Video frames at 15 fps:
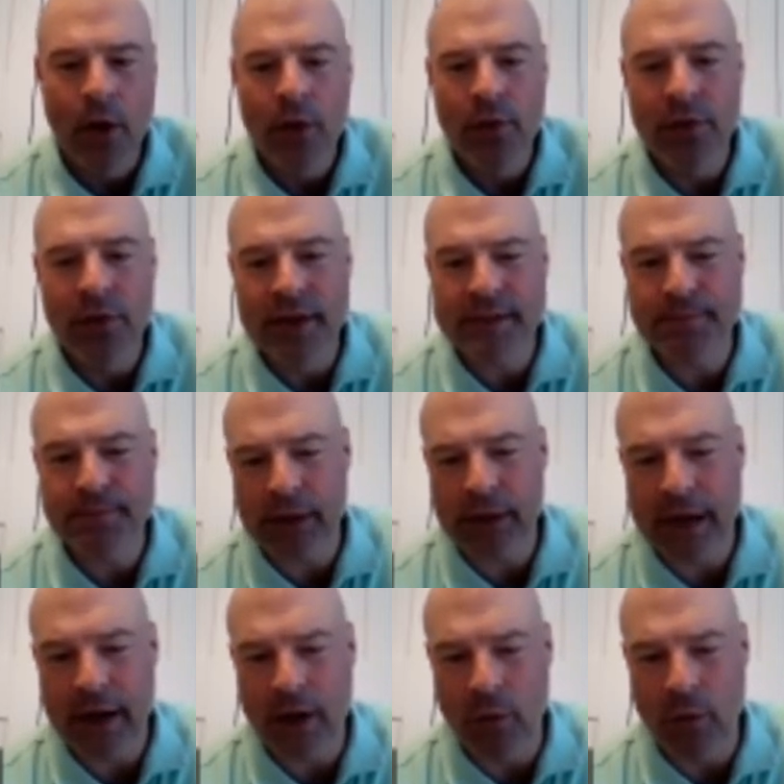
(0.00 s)
This
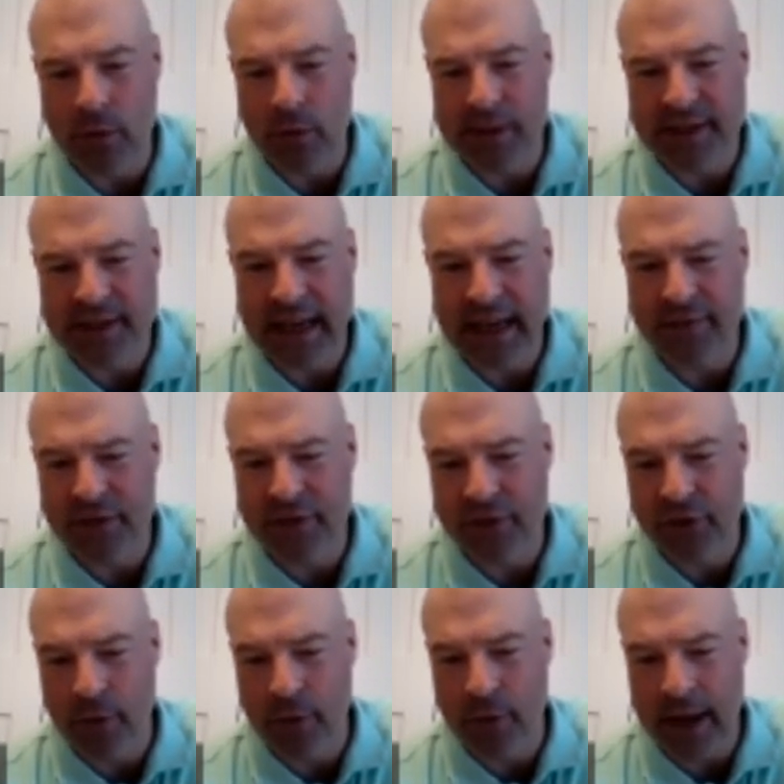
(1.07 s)
player will receive the
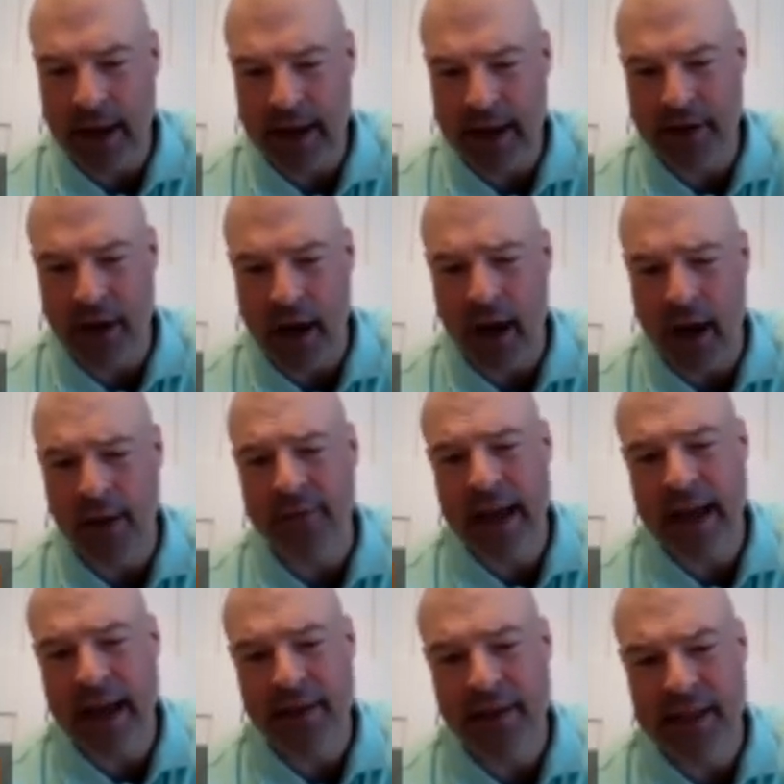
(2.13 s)
dribble handoff,
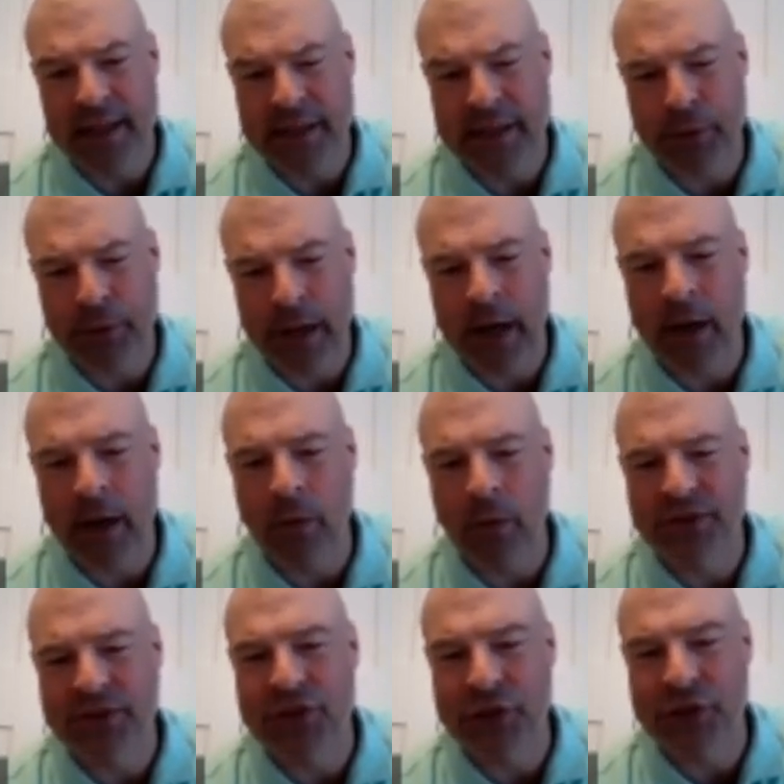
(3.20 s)
and this player will
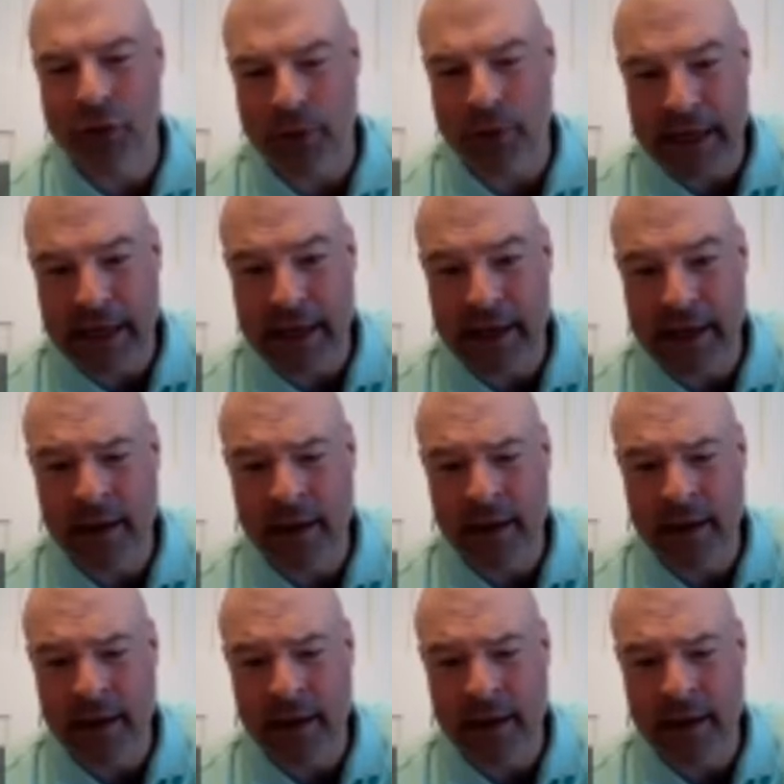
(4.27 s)
screen